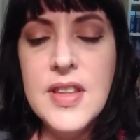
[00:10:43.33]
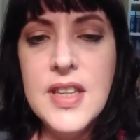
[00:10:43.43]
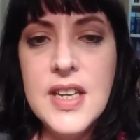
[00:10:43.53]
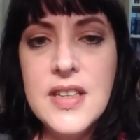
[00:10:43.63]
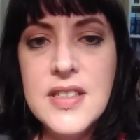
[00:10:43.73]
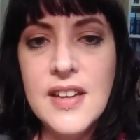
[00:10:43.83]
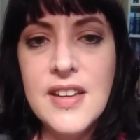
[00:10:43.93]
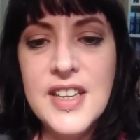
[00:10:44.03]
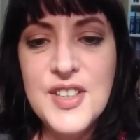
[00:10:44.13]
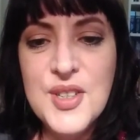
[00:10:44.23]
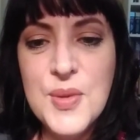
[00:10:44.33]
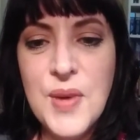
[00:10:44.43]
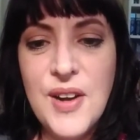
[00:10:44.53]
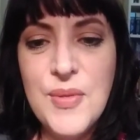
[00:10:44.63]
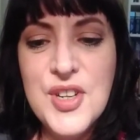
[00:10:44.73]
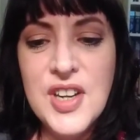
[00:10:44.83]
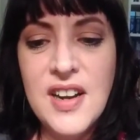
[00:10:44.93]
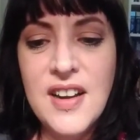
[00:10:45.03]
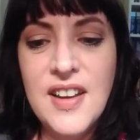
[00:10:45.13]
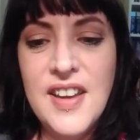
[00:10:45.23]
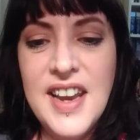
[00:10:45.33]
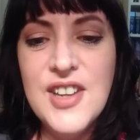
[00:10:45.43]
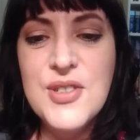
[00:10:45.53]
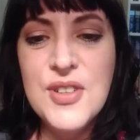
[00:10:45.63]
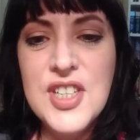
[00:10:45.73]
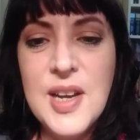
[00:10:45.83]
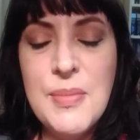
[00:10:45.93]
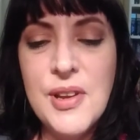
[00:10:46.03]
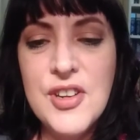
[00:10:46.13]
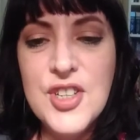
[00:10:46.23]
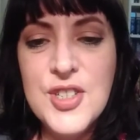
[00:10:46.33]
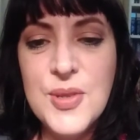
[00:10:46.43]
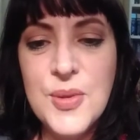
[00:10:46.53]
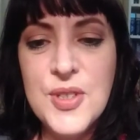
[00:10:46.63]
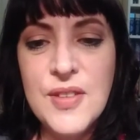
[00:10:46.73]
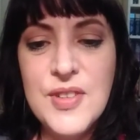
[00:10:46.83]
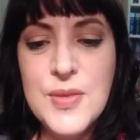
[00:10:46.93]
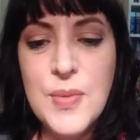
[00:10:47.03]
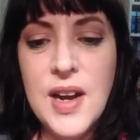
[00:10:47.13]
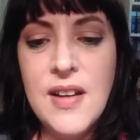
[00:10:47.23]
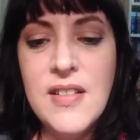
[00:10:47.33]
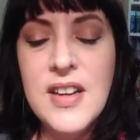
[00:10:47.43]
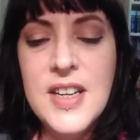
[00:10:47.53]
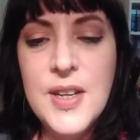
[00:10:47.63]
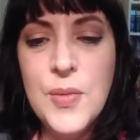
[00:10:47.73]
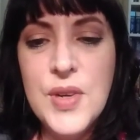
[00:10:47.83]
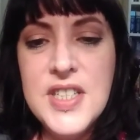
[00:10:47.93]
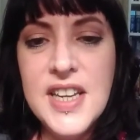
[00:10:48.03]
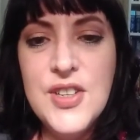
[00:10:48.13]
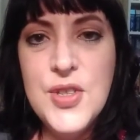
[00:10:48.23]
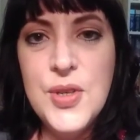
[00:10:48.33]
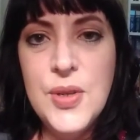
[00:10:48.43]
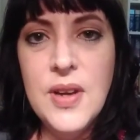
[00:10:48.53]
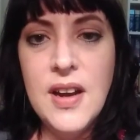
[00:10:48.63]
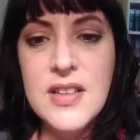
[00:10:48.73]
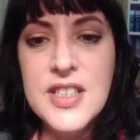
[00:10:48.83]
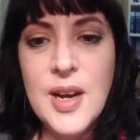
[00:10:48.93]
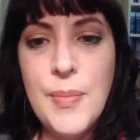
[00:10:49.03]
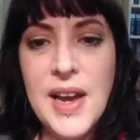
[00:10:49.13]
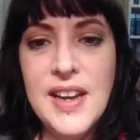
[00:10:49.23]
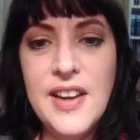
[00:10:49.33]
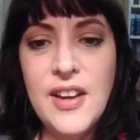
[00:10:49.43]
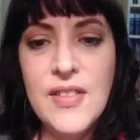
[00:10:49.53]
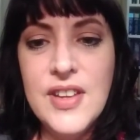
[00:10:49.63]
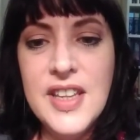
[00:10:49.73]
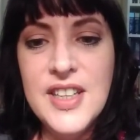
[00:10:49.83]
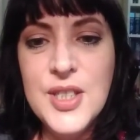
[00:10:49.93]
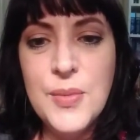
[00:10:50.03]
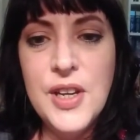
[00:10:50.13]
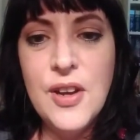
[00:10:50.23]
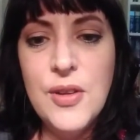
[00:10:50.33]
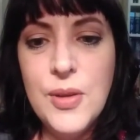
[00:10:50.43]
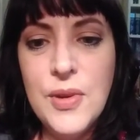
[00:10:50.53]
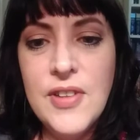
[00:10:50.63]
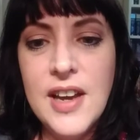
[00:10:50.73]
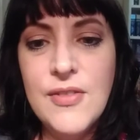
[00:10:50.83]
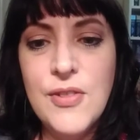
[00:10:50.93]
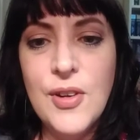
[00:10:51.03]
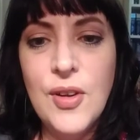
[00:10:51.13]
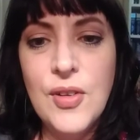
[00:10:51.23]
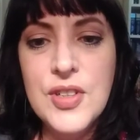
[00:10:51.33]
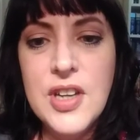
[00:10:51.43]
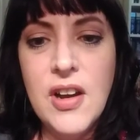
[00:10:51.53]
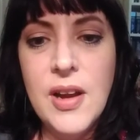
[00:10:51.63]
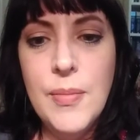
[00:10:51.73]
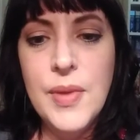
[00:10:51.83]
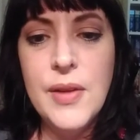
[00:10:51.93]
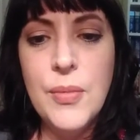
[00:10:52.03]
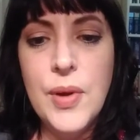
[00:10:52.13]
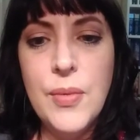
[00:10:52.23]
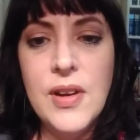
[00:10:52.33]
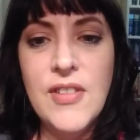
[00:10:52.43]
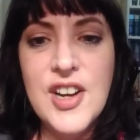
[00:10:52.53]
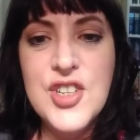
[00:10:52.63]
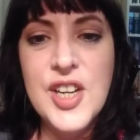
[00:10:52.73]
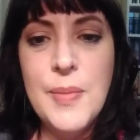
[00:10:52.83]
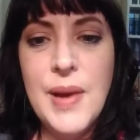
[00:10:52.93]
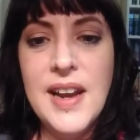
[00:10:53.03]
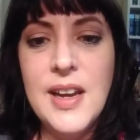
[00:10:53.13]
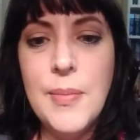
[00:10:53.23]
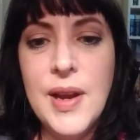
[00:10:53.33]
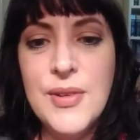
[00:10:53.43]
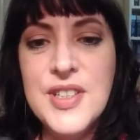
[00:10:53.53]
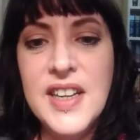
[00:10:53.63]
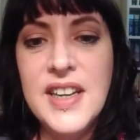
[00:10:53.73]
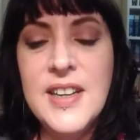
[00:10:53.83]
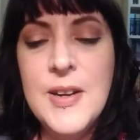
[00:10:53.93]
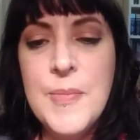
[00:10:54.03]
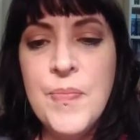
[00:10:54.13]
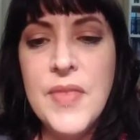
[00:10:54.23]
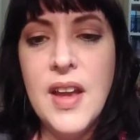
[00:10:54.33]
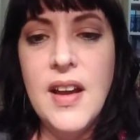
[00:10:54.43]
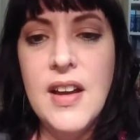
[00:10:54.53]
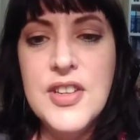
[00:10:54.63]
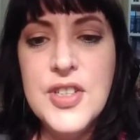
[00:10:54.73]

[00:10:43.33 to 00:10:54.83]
There's other things as well, which are an extra tip that I just thought of as well. We tend to start panicking over things that we know that we've had for a long time, but we will irrationally panic about it.